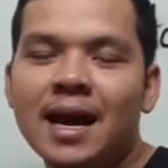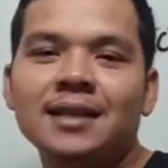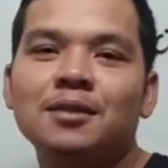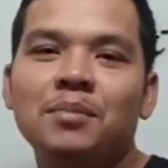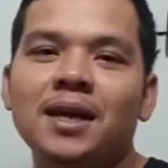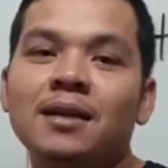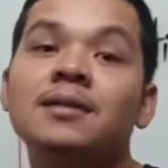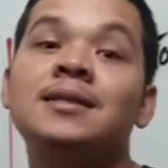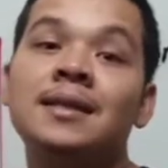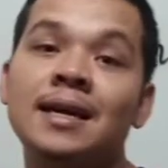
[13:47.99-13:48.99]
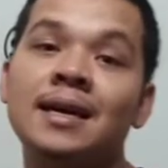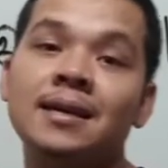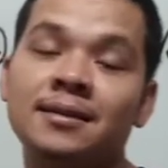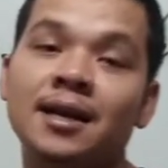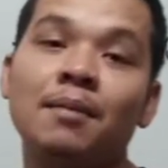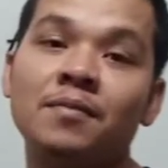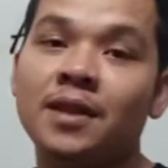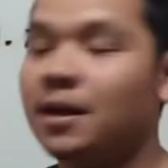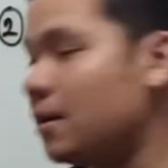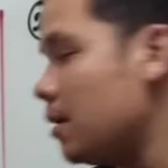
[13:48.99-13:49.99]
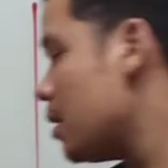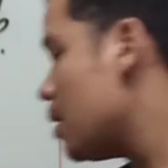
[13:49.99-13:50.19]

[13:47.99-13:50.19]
doesn't mean see something.